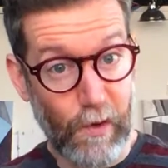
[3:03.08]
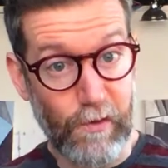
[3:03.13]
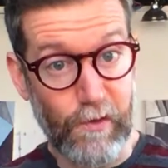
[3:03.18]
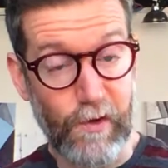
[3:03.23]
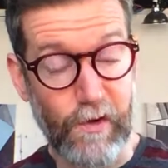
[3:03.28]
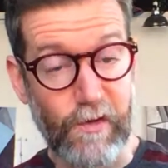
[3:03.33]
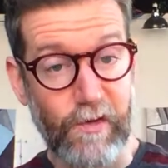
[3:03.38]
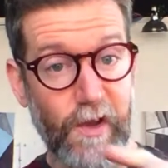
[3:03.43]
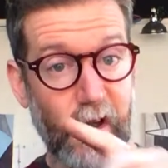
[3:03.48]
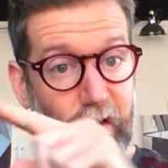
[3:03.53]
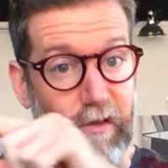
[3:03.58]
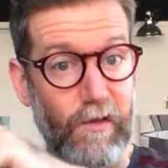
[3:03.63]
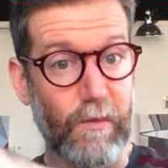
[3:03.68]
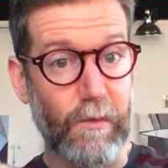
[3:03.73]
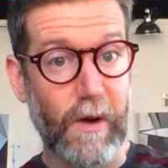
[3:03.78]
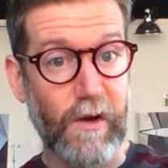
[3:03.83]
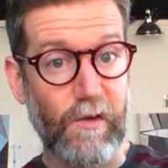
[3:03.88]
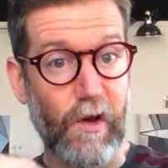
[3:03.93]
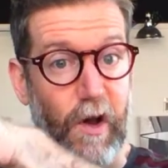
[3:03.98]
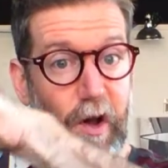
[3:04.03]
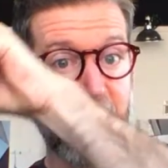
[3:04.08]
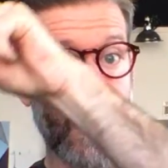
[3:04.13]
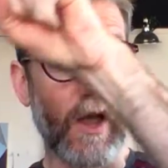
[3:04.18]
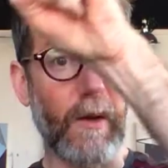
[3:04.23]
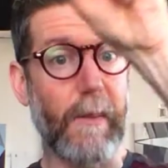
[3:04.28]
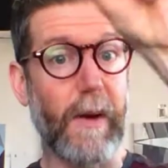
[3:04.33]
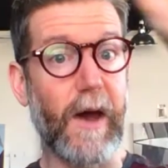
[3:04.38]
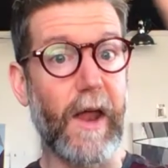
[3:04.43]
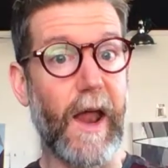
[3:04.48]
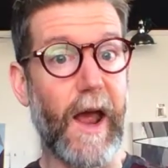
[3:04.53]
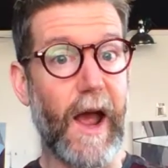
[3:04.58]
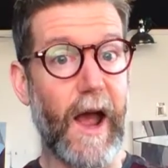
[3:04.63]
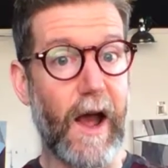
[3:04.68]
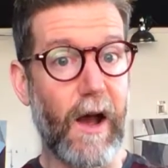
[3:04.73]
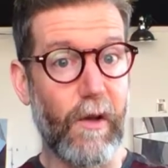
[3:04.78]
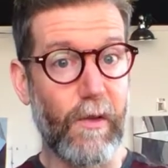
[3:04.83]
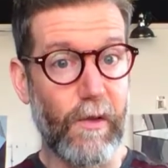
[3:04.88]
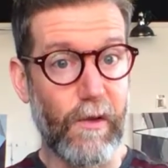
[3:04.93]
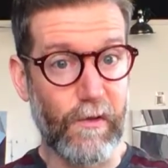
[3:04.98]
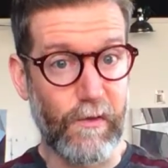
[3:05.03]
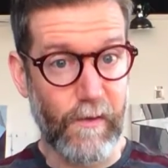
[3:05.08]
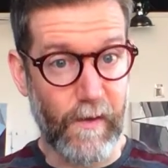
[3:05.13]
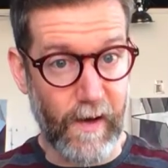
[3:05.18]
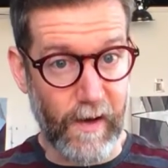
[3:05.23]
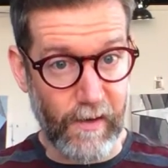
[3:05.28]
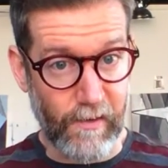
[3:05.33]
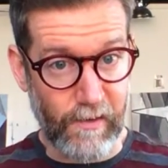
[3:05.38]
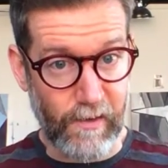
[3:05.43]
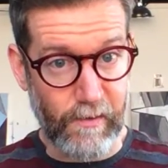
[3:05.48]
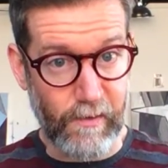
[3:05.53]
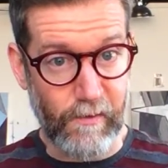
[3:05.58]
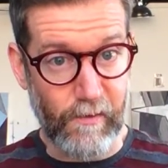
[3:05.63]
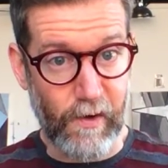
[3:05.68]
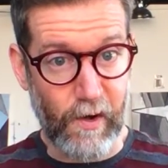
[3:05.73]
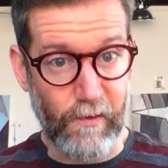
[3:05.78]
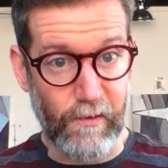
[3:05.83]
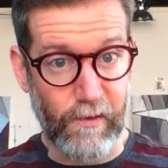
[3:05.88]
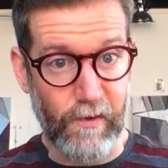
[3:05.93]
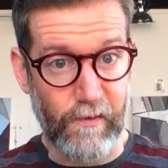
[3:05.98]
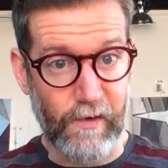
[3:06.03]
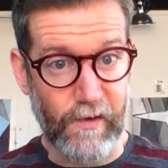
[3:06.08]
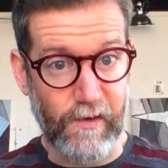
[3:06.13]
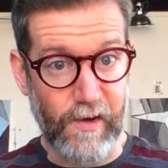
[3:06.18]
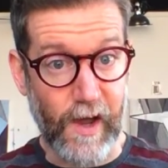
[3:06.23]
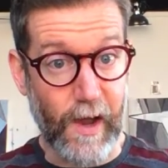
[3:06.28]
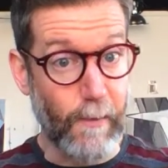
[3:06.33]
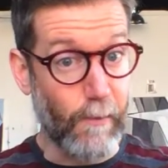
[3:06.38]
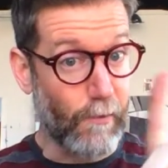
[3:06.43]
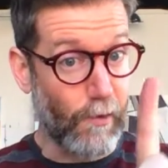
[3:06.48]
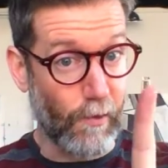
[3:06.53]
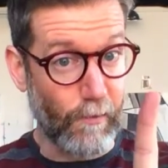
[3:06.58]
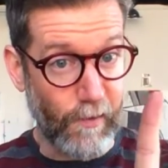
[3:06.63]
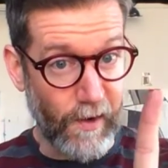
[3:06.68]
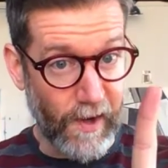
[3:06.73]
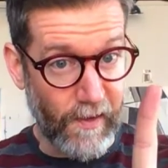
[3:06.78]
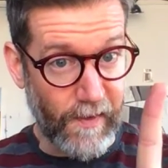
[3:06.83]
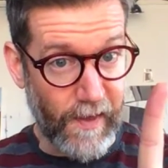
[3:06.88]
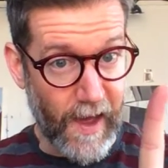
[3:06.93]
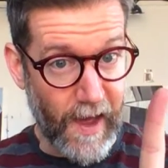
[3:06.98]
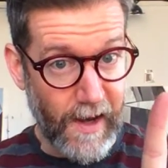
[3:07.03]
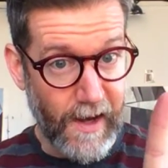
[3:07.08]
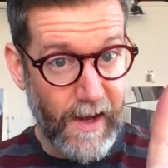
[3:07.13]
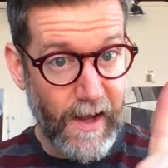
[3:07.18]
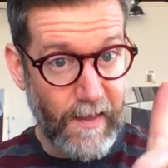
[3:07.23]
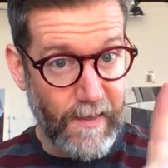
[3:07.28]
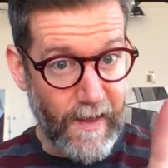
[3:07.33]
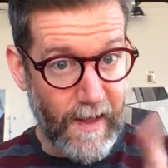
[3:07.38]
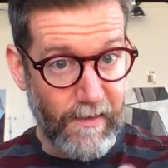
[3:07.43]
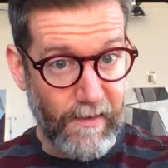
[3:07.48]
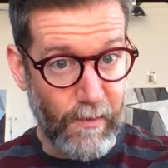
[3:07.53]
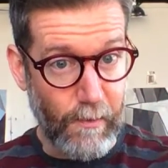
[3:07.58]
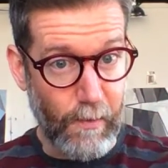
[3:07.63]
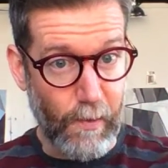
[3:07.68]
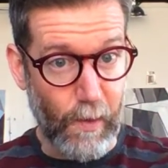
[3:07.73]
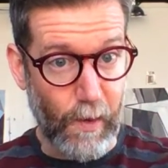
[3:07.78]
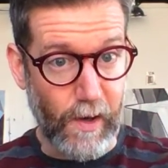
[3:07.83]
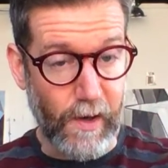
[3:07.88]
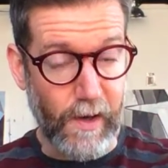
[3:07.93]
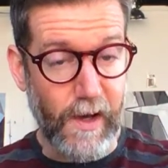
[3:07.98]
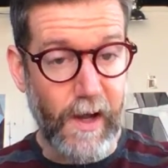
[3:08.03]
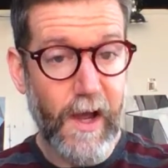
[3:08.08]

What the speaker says: your discussion by talking about how those values have evolved over time. Don't forget that. That's important.